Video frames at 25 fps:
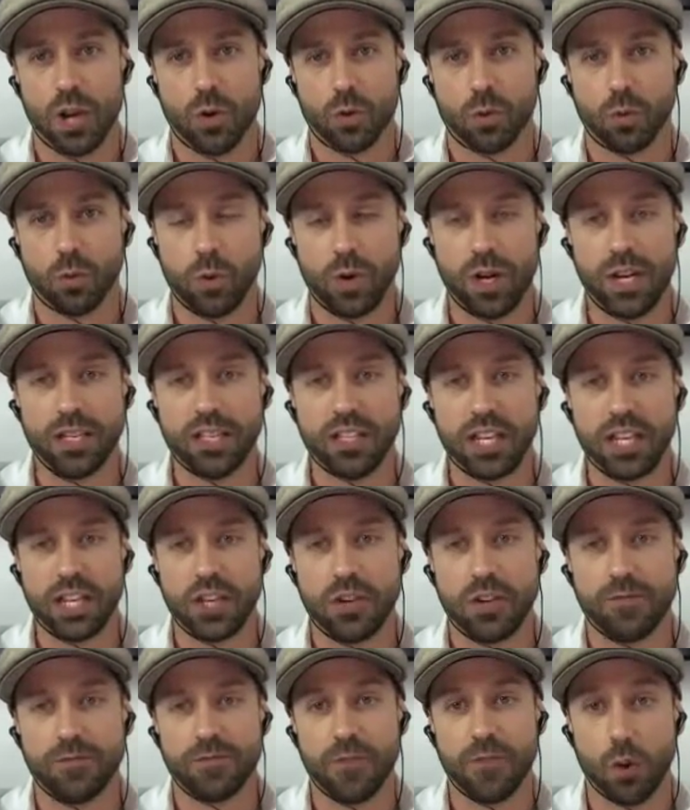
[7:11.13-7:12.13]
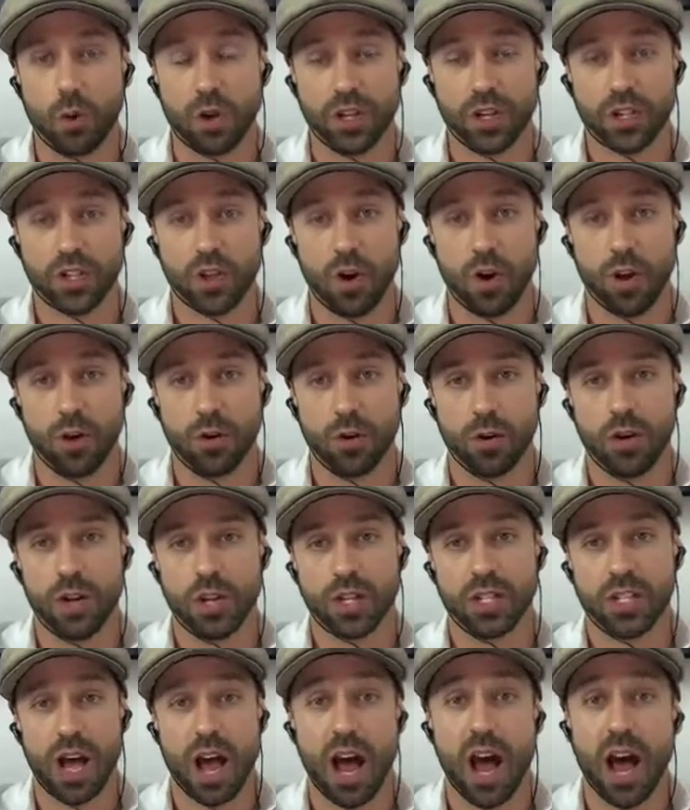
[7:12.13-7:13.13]
really focus on
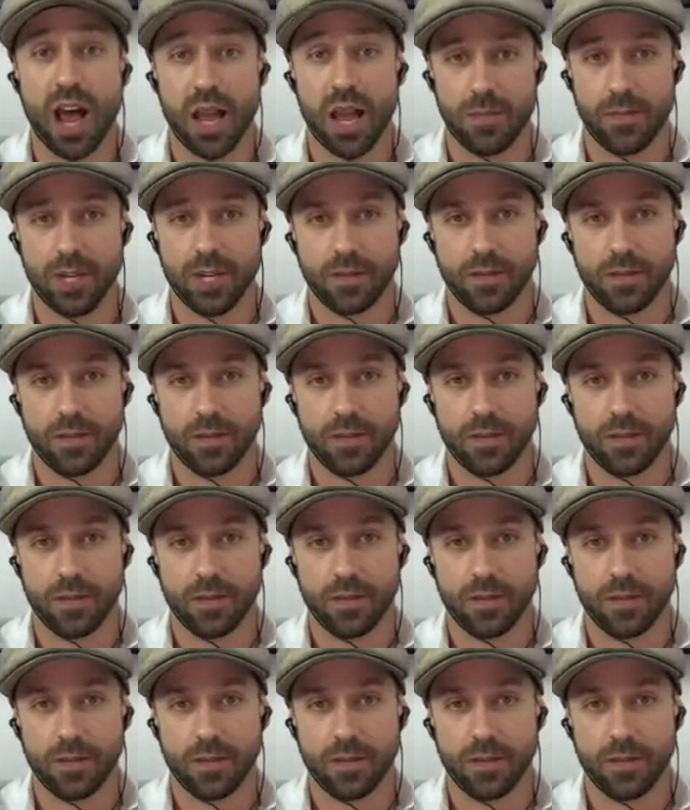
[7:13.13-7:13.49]
time.